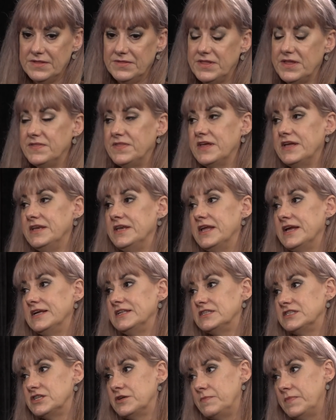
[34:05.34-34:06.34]
that there
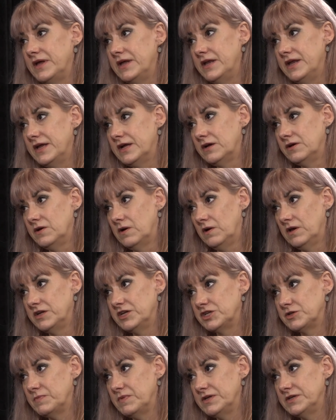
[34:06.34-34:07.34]
needs to be an
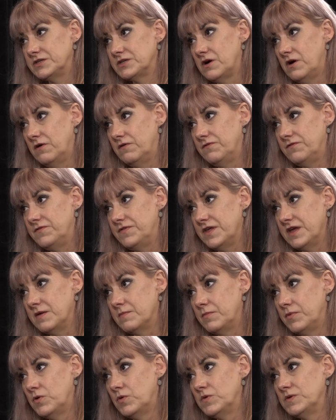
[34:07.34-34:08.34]
acknowledgement of the
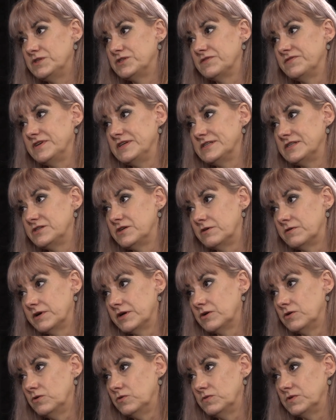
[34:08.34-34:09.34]
importance of
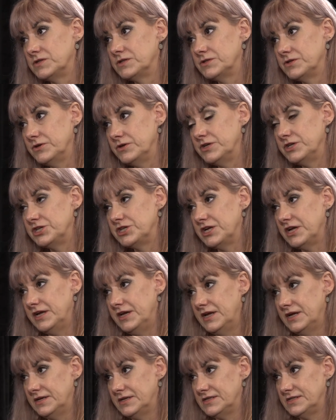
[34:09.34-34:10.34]
historical research
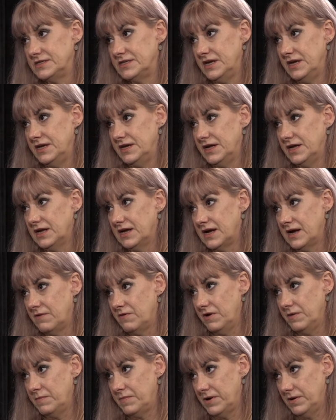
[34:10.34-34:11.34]
in understanding
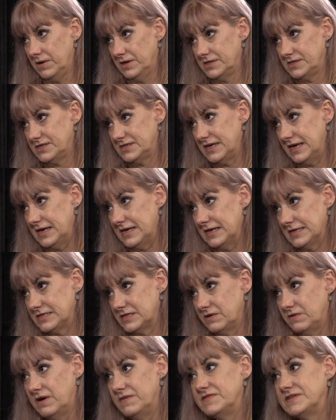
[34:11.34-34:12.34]
current policy.
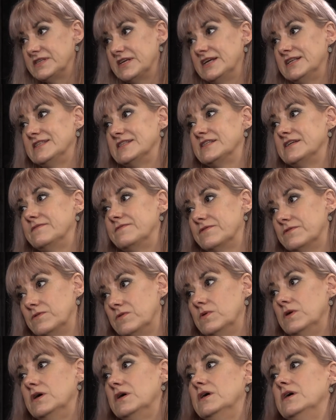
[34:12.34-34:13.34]
So I've seen
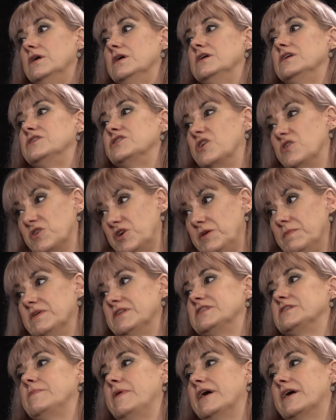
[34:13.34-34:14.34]
several
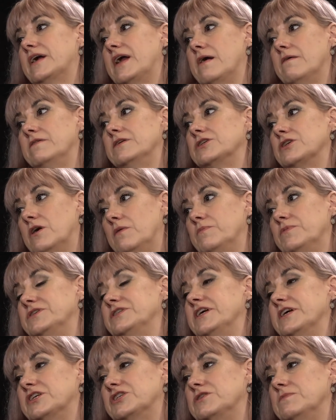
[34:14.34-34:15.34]
documents about current child
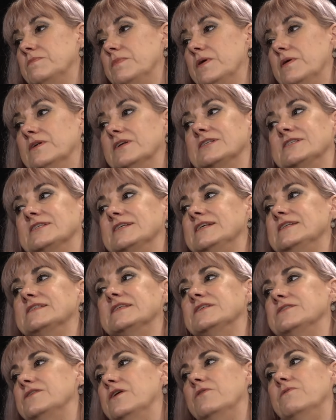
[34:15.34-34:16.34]
protection policies,
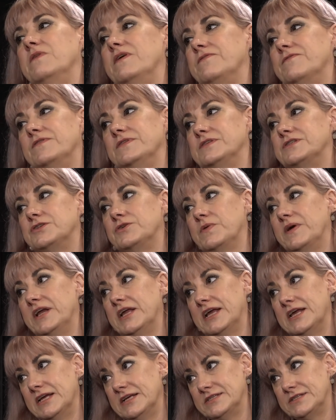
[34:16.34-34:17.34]
there's no reference to
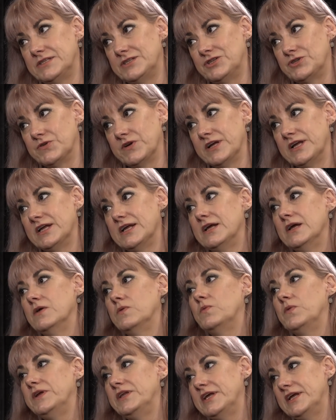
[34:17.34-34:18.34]
any history.
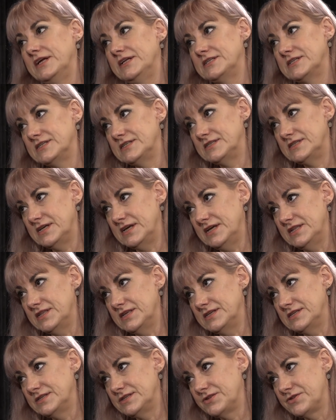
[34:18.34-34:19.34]
We need to see
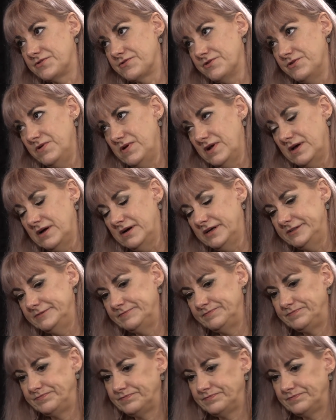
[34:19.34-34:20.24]
this through line.